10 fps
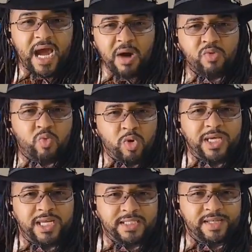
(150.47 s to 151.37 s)
I will
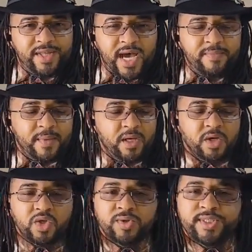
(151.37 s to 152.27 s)
get into that.
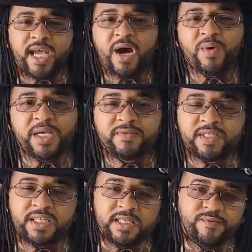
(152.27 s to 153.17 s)
You'll see how it gives it
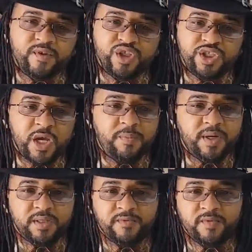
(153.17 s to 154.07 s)
a different shape and a
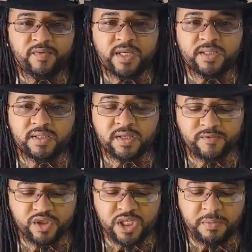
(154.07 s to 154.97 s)

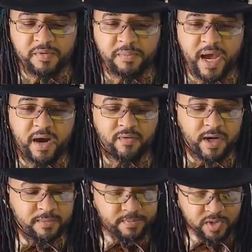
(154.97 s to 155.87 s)
different shape of the bag,
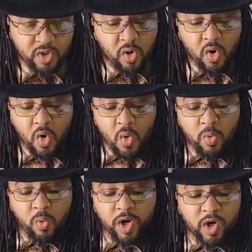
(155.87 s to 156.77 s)
right? So
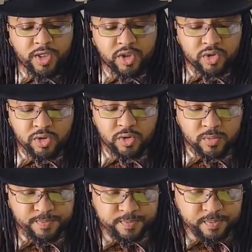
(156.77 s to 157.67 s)
what we're going to do,
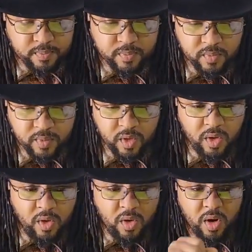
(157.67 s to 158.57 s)

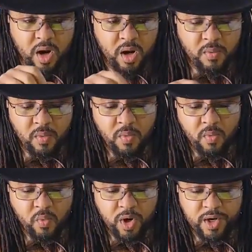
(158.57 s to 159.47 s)

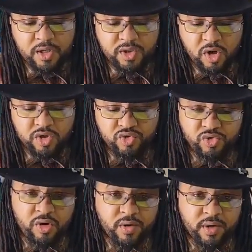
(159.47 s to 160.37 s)
we're going to start
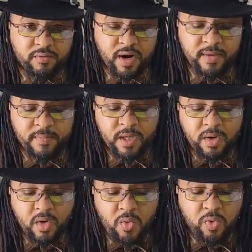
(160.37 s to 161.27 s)
drawing, right?
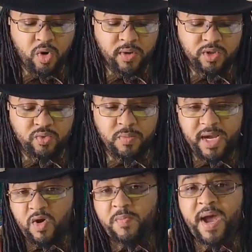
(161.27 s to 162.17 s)
We're going to
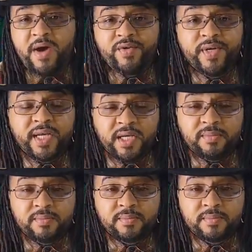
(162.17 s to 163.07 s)
make our pattern again.